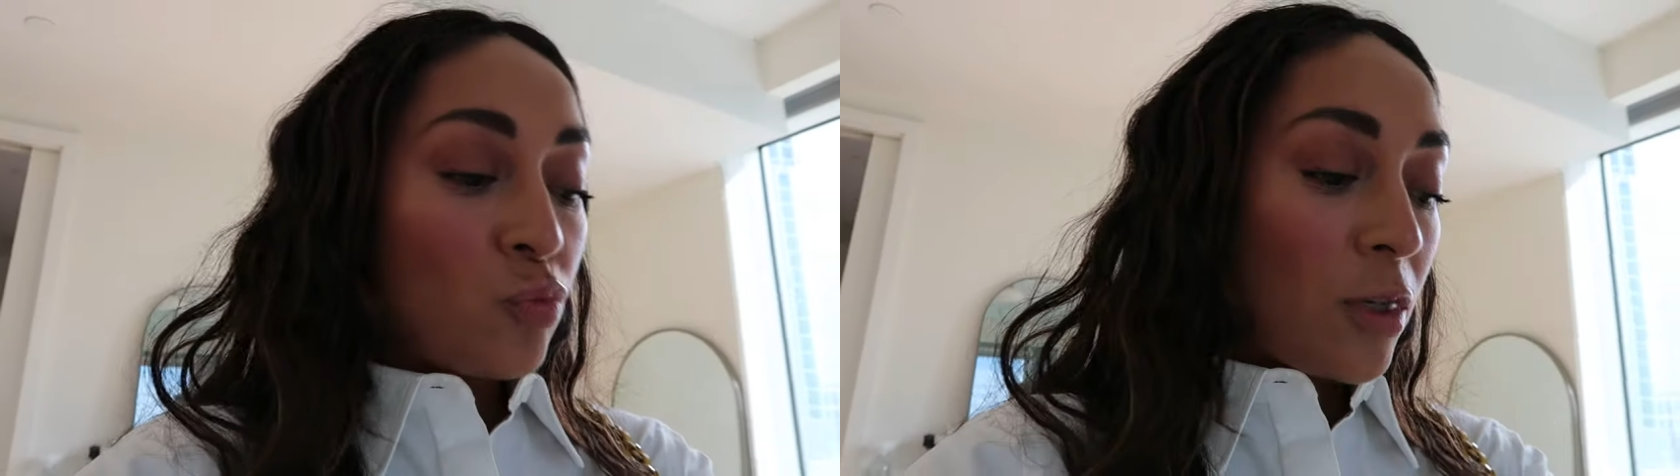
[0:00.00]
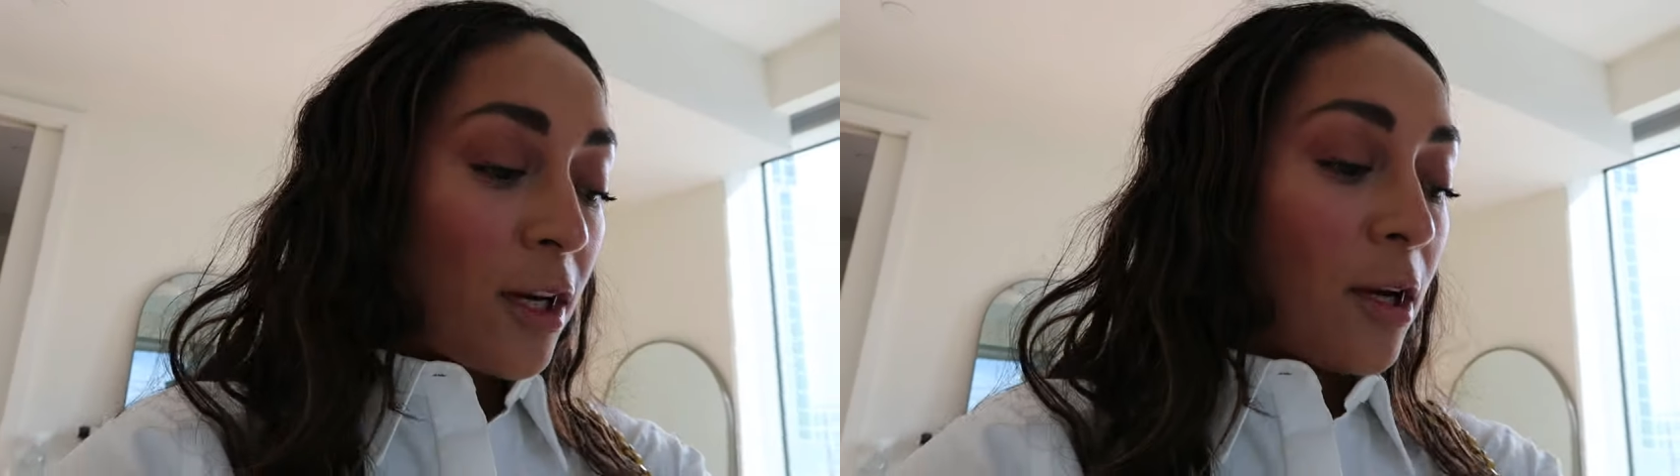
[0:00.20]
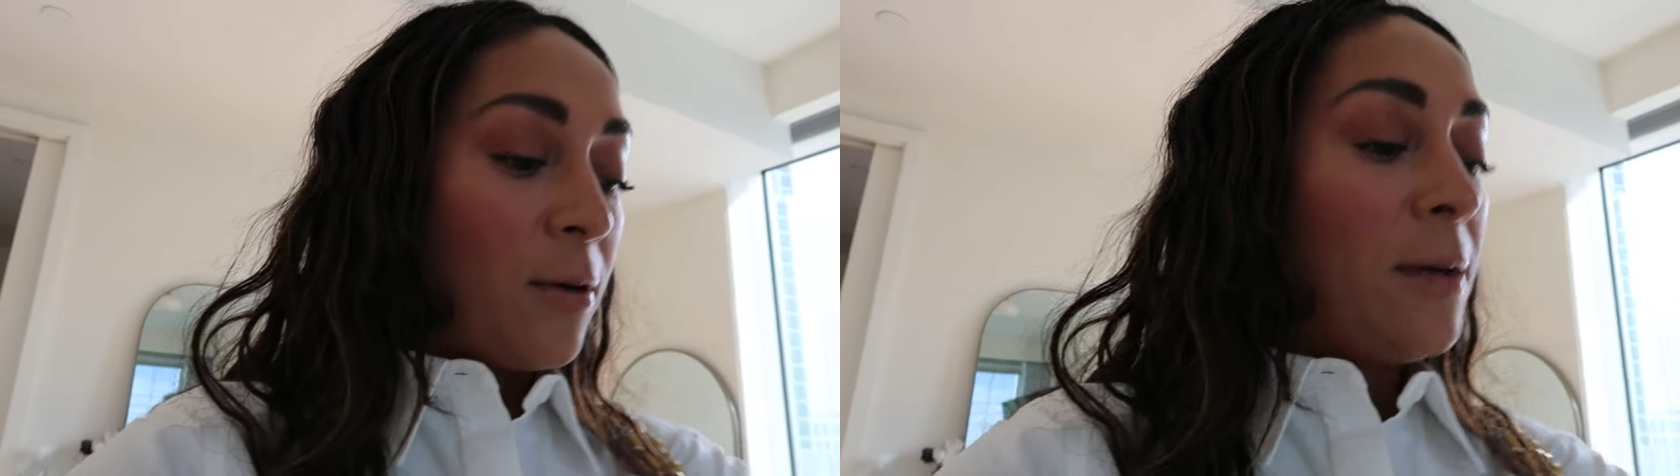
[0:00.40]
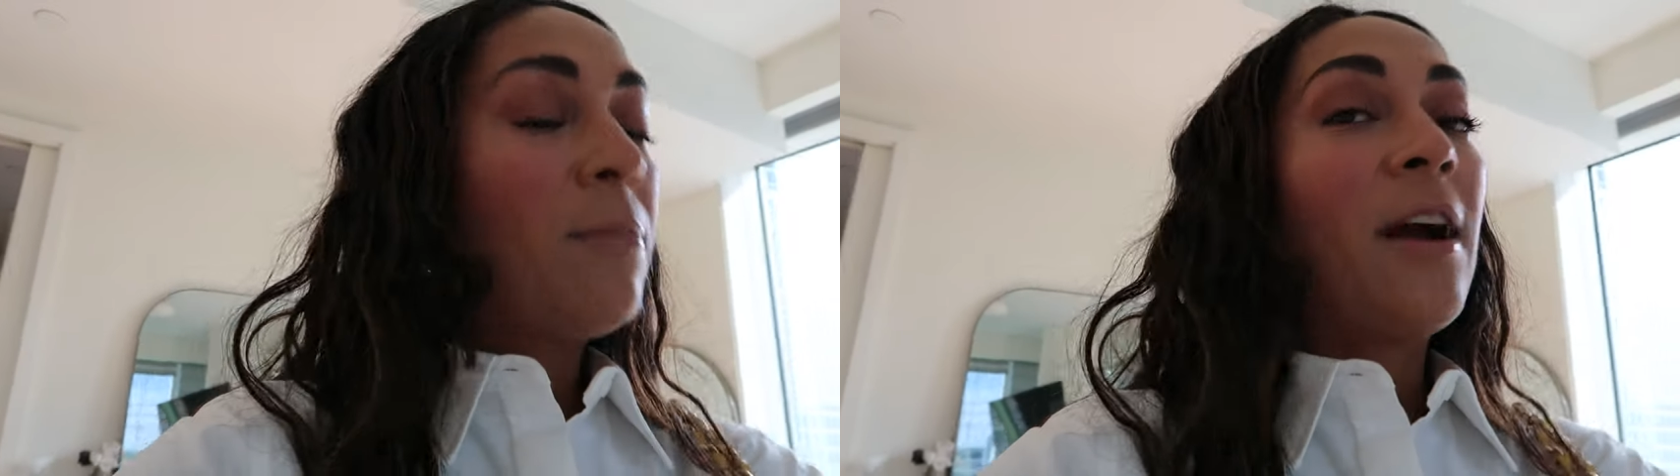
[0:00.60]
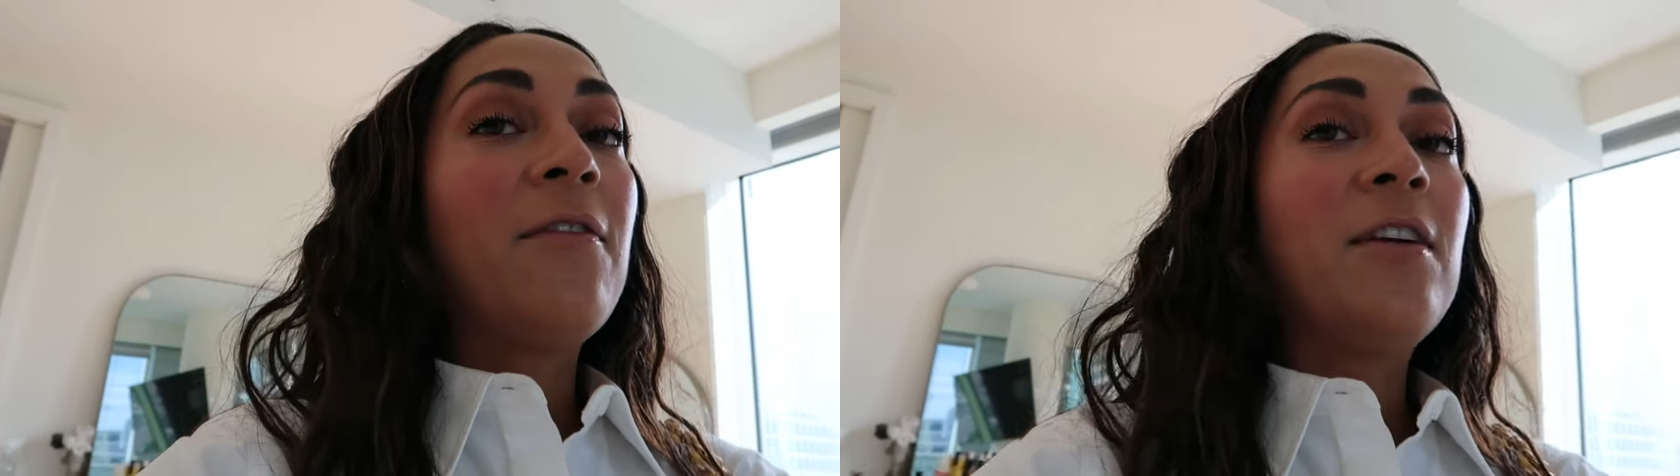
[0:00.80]
We're gonna go eat
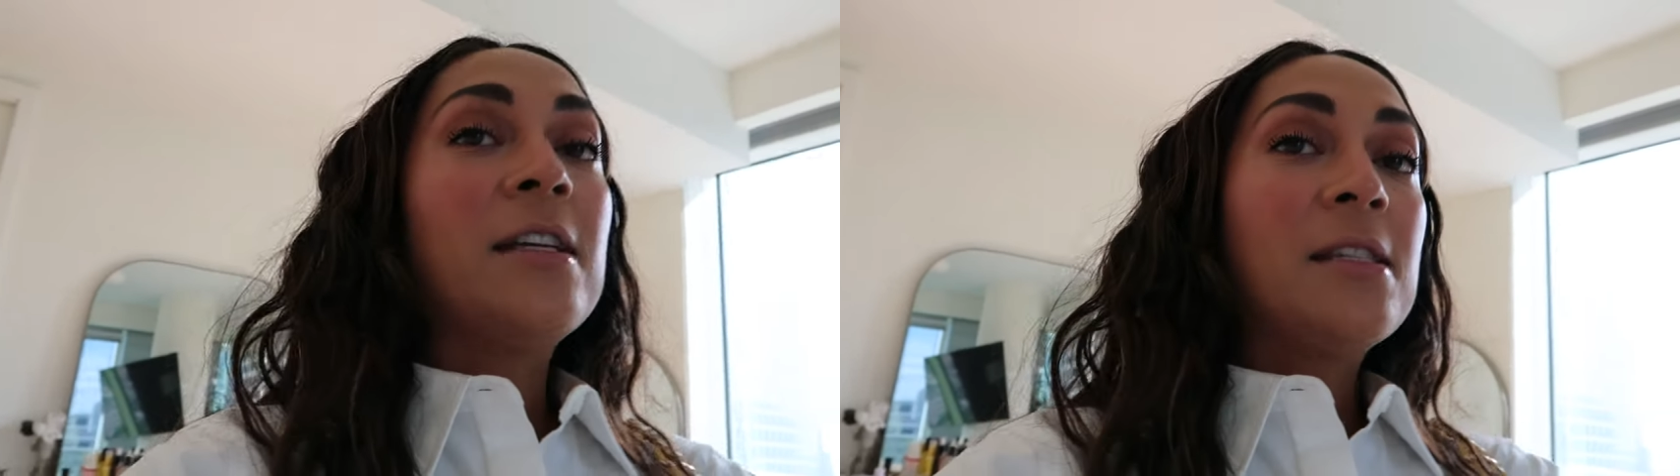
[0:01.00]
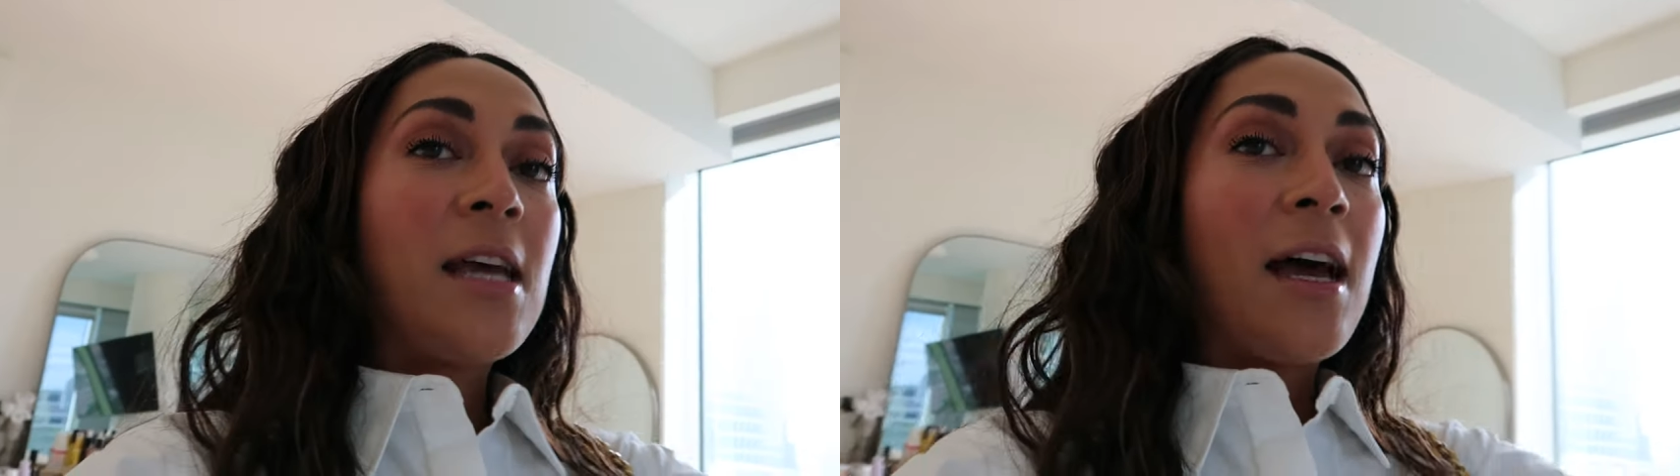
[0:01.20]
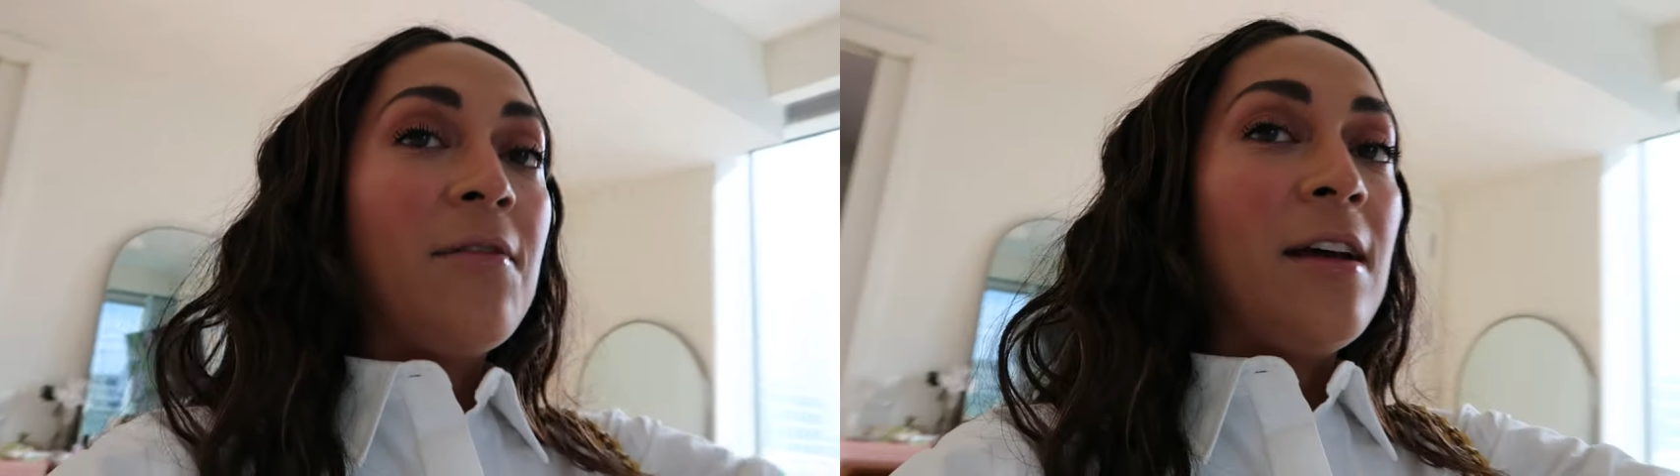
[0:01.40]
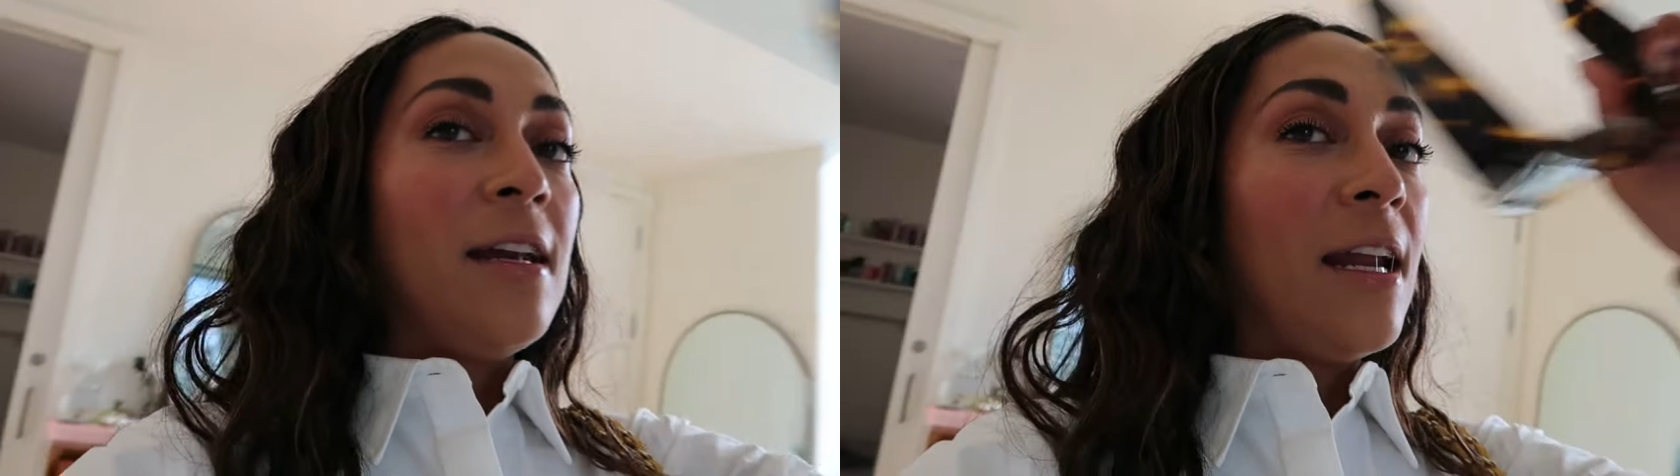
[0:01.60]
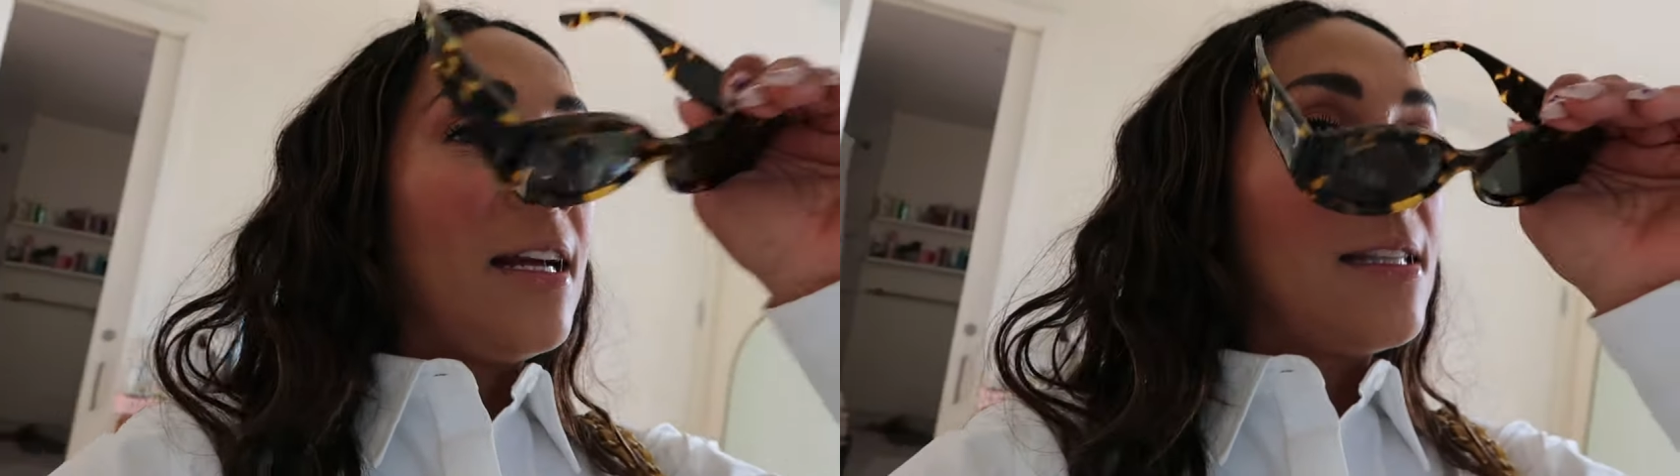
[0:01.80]
breakfast, have a
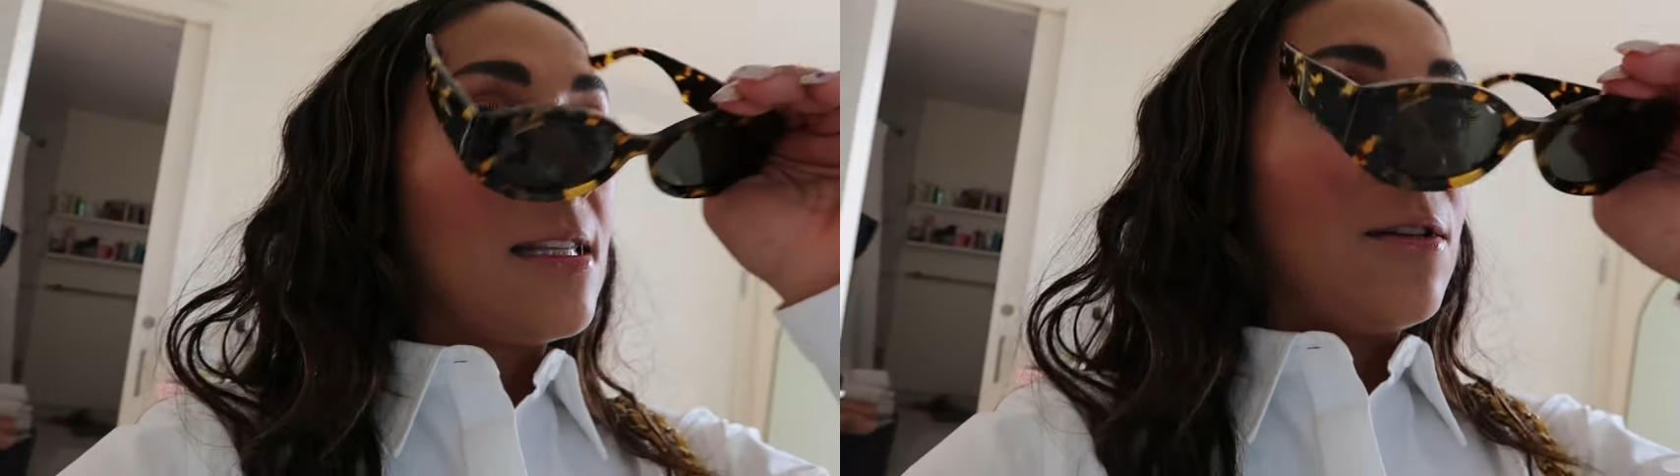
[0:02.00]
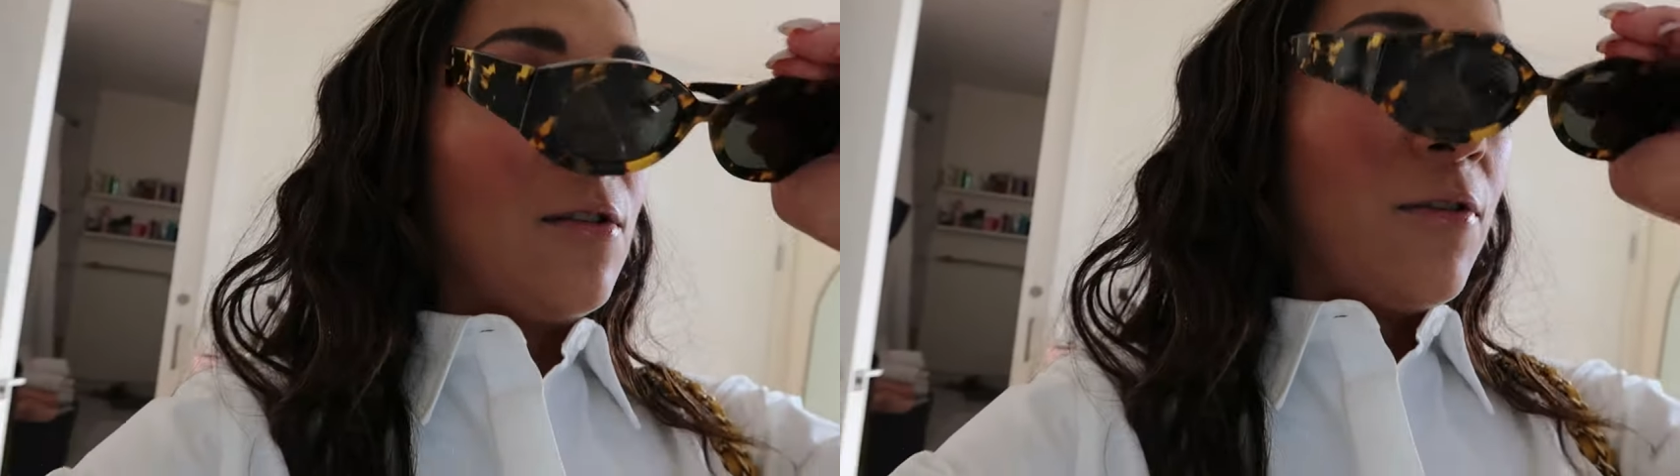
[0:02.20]
nice little